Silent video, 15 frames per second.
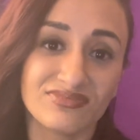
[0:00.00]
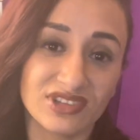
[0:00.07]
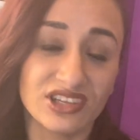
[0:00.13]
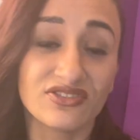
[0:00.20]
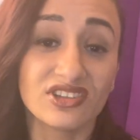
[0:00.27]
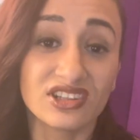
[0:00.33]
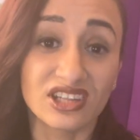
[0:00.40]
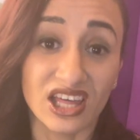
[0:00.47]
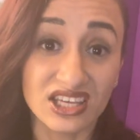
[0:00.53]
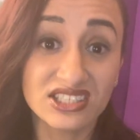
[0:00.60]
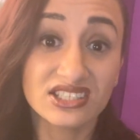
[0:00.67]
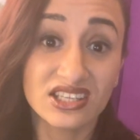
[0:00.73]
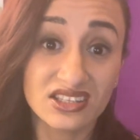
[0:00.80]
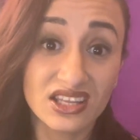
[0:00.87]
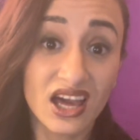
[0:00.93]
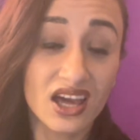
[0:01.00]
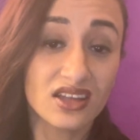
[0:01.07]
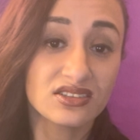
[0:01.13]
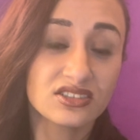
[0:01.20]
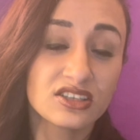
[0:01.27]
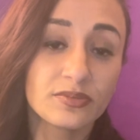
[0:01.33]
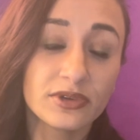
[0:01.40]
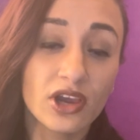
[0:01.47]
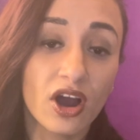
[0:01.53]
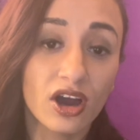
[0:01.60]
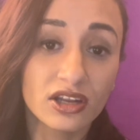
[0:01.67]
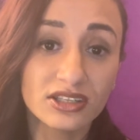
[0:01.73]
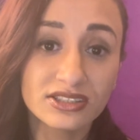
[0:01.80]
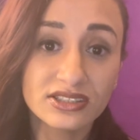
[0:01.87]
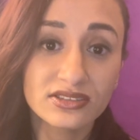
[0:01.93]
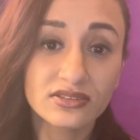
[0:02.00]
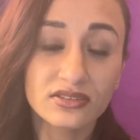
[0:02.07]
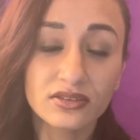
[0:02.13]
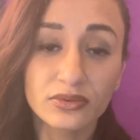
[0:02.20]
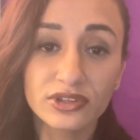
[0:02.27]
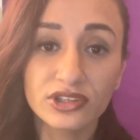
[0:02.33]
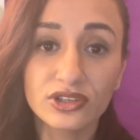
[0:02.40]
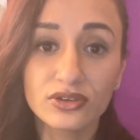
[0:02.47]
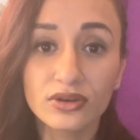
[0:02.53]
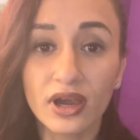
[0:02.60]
even less than that, to be honest with you.